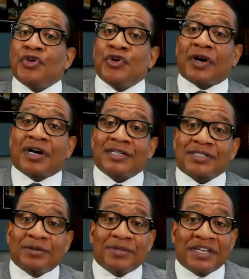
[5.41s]
you're
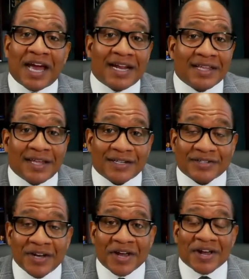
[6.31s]
accustomed to getting
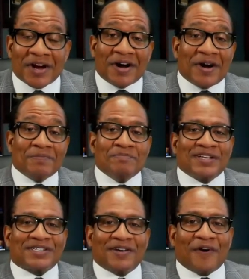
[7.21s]
this uh,
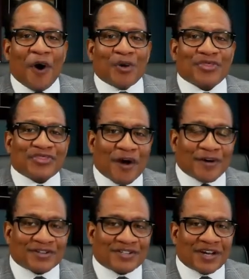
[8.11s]
missive on
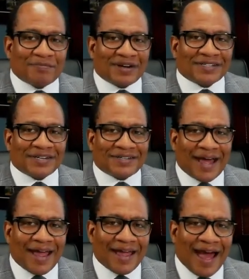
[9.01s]
Thursday, but
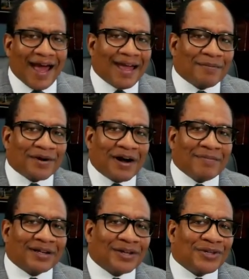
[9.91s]
today I am
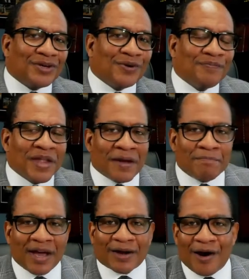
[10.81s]
coming to you
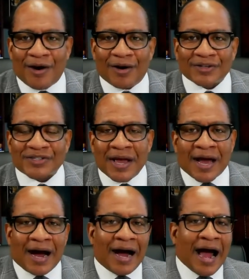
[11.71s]
because
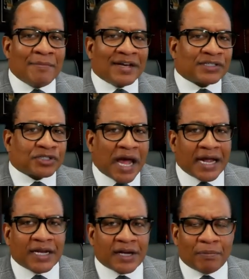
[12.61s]
uh, I'm
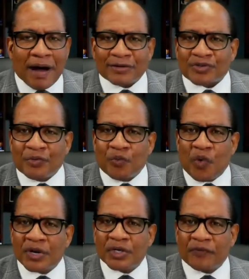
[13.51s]
excited about some
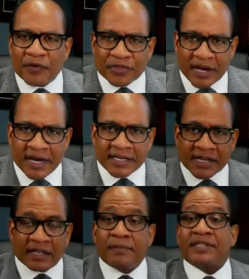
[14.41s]
wonderful things.
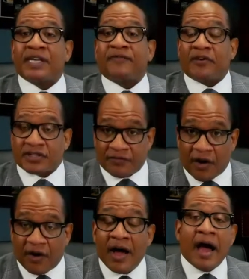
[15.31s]
Now, let me say, first of
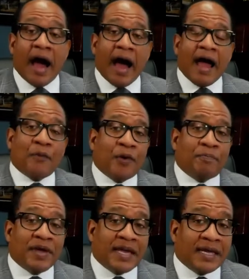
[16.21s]
all, I will
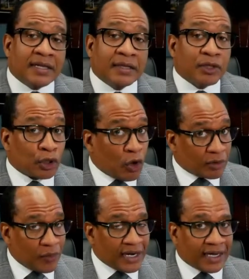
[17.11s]
be, the
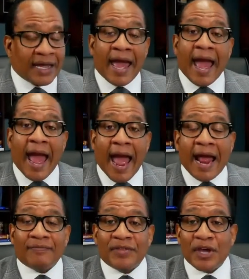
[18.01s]
Lord willing,
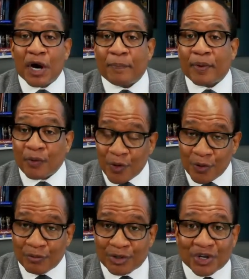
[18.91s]
at the upper
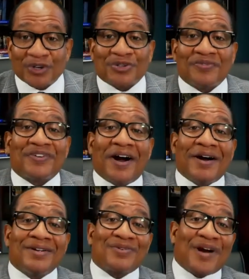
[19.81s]
room, Church of
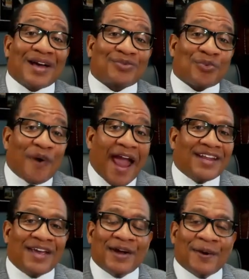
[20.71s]
God in Christ, right
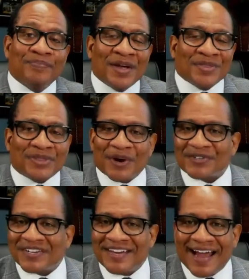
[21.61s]
here,
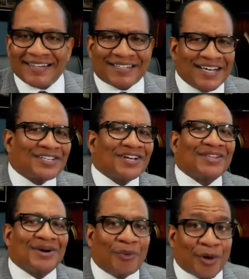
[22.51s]
Thursday night,
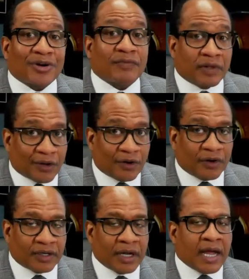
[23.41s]
teaching the word of the
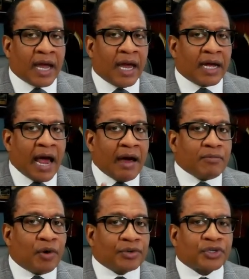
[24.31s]
Lord. And
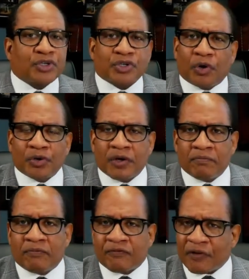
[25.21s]
I'm going to show
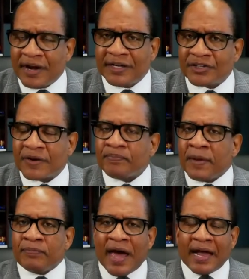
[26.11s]
you, friends,
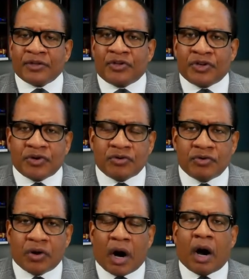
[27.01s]
that
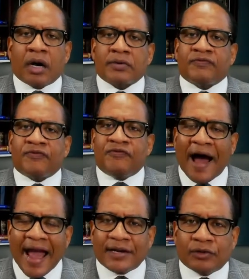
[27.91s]
you are
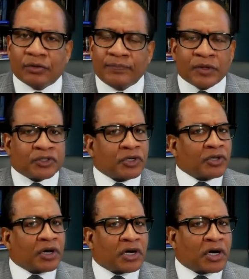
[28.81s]
vital to
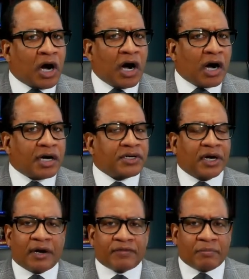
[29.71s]
the God
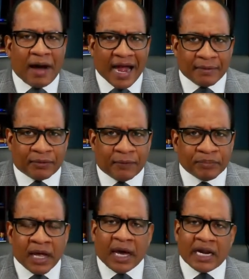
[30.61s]
of the Bible.
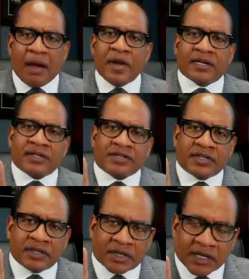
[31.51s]
And I'm here to,
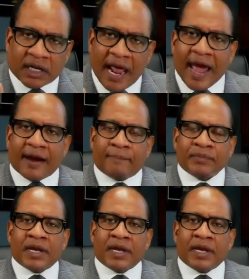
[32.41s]
to declare